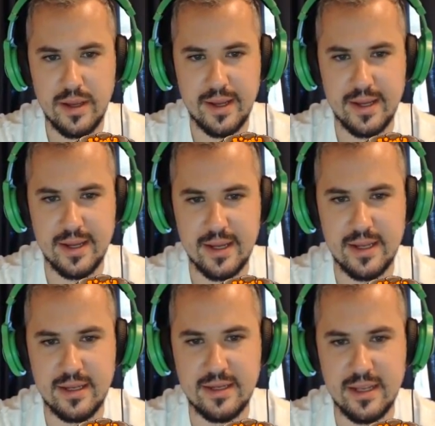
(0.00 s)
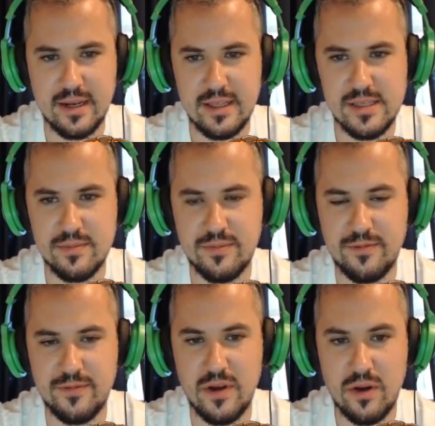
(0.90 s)
Uh, then I need some
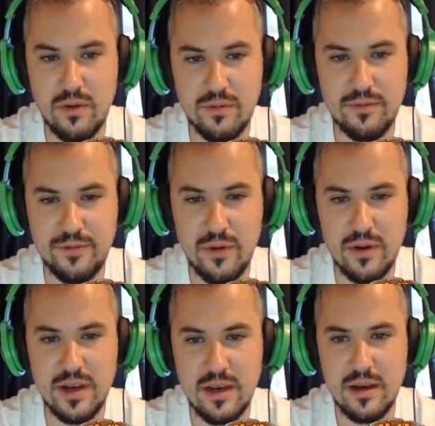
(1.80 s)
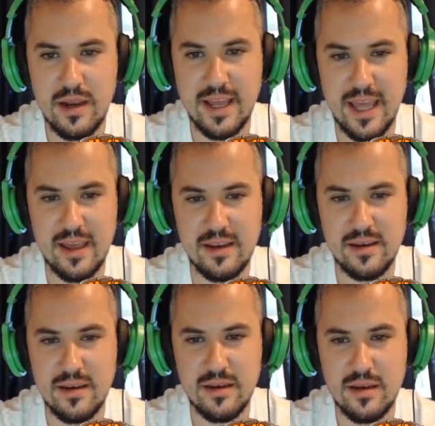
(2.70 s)
f fun. Again,
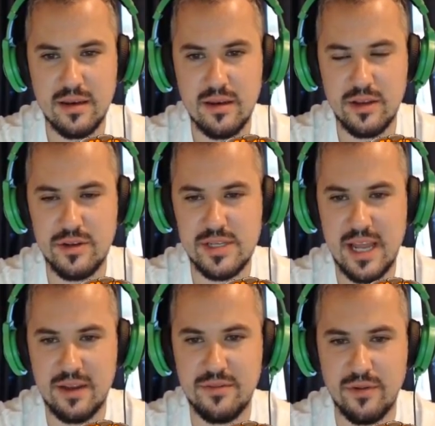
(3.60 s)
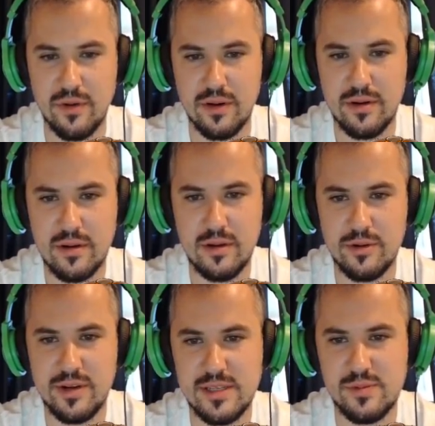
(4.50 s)
you just had fun. You were
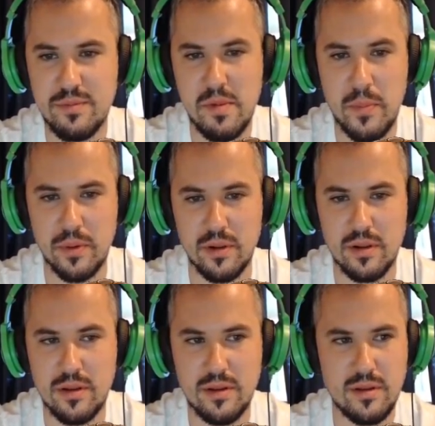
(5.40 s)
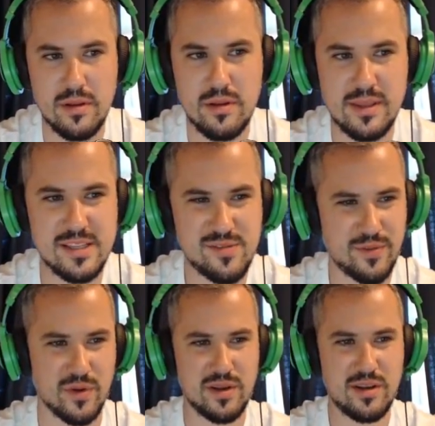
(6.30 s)
in the swimming pool. That's
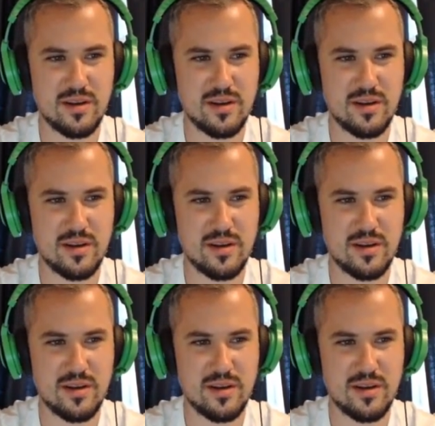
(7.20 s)
fun.